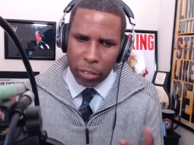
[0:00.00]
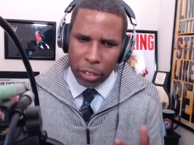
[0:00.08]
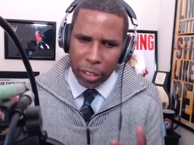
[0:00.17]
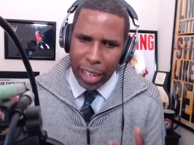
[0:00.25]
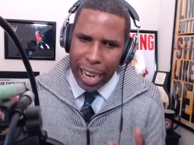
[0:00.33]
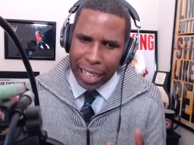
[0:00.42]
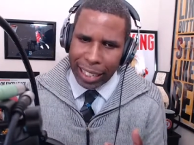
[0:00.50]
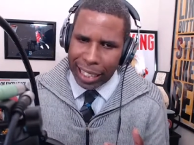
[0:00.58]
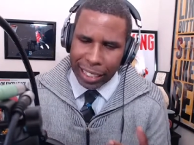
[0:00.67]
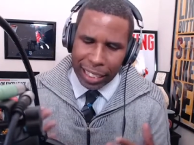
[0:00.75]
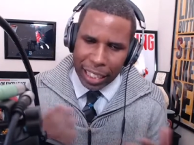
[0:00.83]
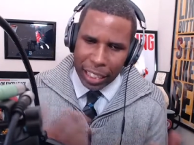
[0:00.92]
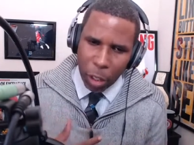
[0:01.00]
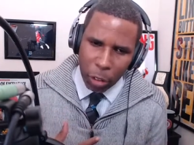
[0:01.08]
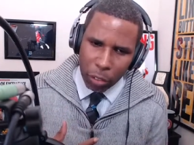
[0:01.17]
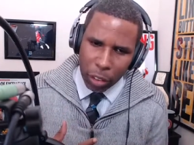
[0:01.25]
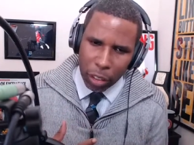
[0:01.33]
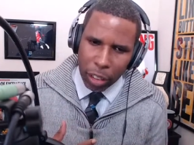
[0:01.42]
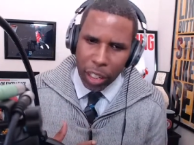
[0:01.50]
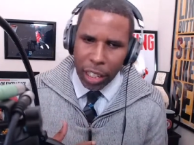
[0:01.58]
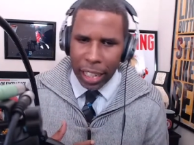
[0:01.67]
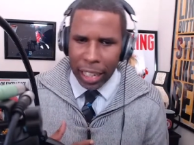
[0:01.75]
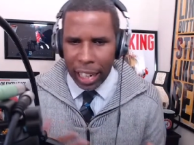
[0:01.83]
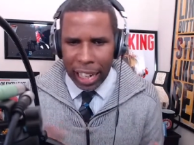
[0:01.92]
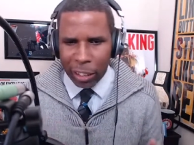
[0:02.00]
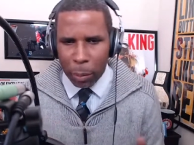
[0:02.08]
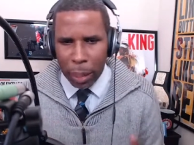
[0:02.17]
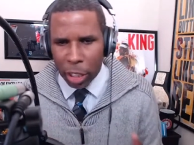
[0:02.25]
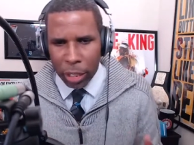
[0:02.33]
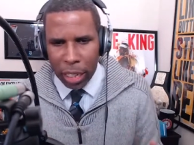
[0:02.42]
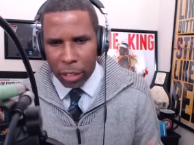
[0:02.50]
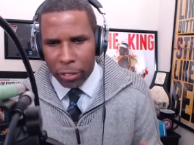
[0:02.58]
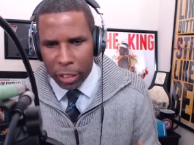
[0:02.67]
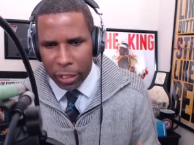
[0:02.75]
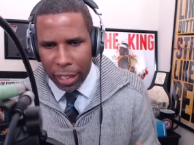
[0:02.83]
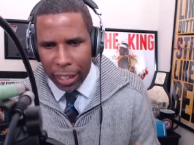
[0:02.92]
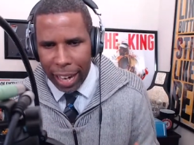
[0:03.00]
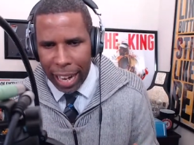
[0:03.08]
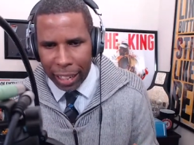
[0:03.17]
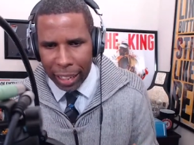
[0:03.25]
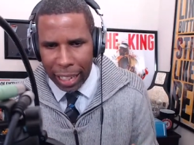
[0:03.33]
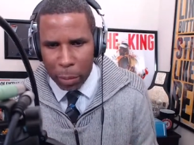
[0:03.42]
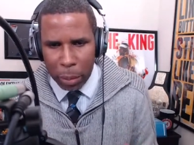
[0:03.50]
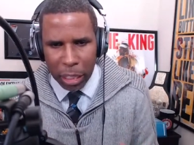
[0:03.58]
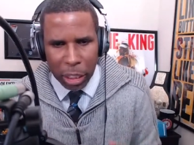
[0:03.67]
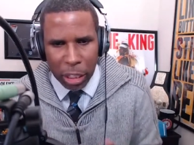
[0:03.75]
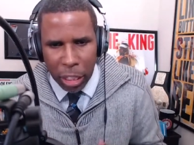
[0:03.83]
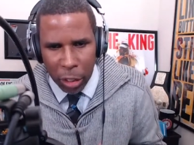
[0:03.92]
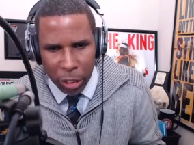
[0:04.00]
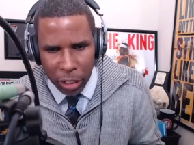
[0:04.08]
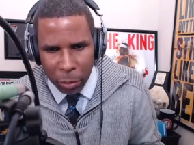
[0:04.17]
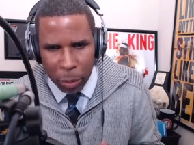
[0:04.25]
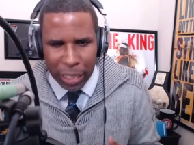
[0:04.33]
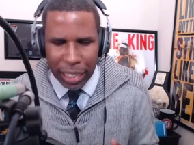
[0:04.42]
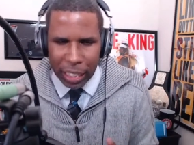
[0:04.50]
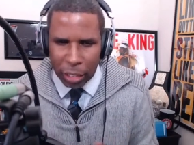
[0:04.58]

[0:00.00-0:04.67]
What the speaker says: figure out how not to take over, and everybody trying to figure out how to like be assertive, but then